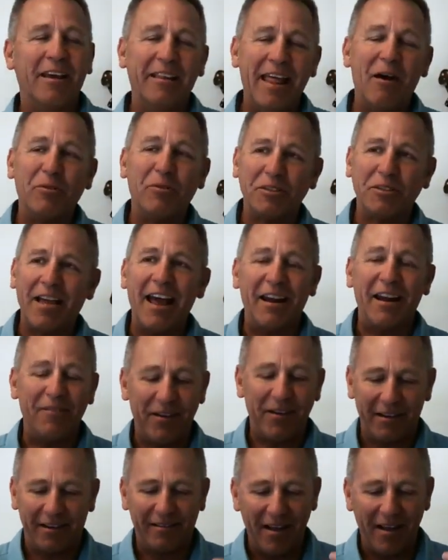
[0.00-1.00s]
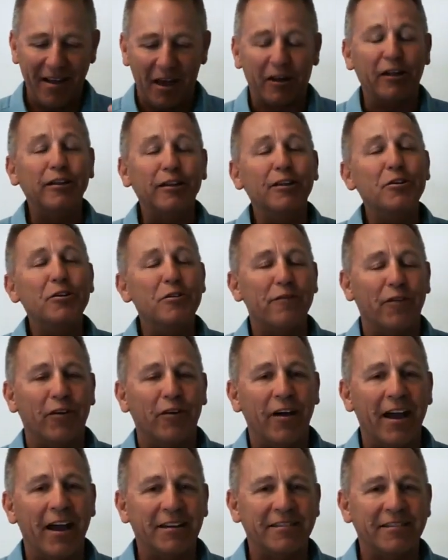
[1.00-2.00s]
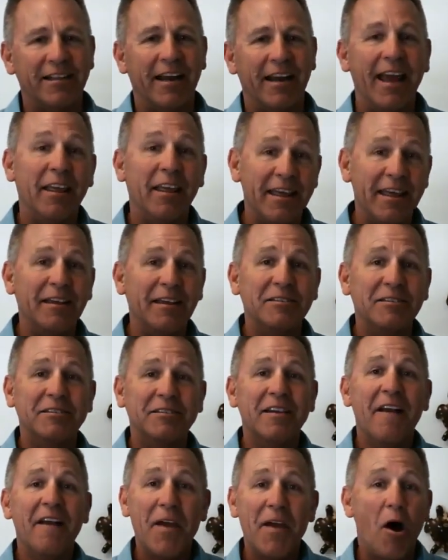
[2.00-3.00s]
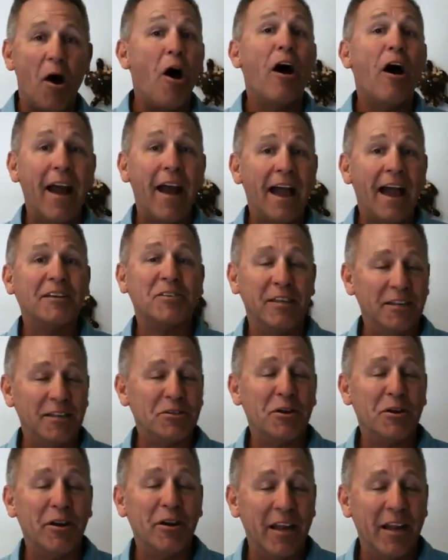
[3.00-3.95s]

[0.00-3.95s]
That was kind of a clue for us that, hey, things are actually turning